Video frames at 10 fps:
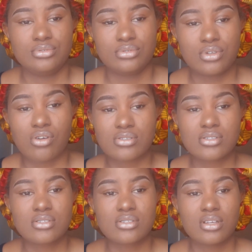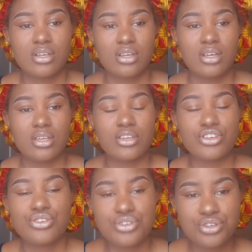Because a
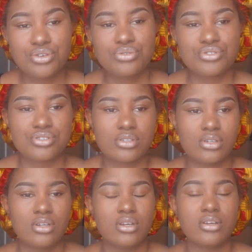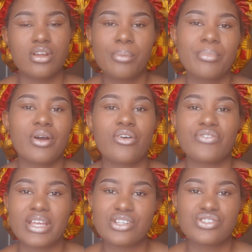huge number of
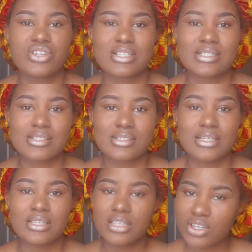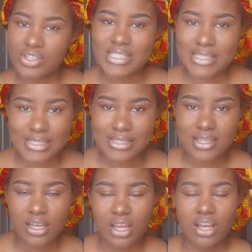Nigerians in Lagos
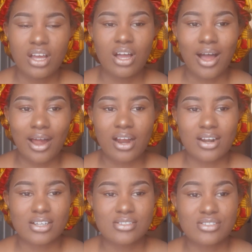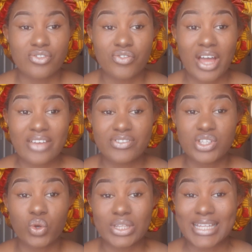City are surviving
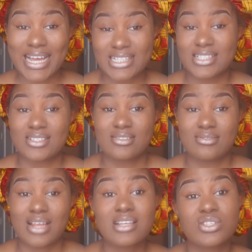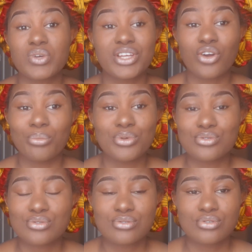on that. That's the way they
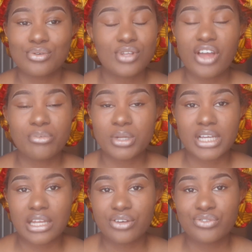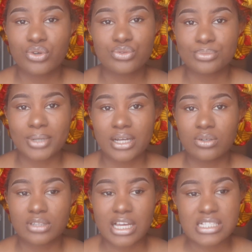commute. No, not everybody can afford Uber
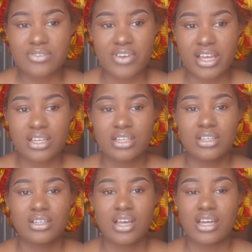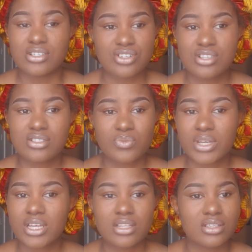or Taxify. And it's just the
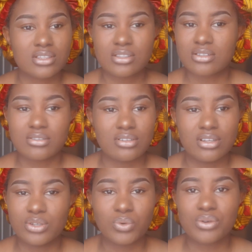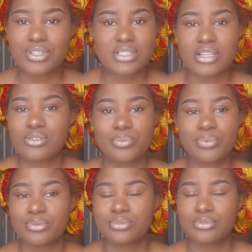way the world is set
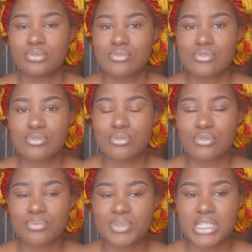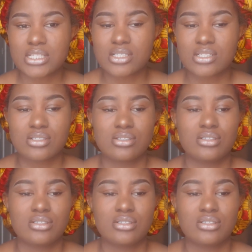up. So please,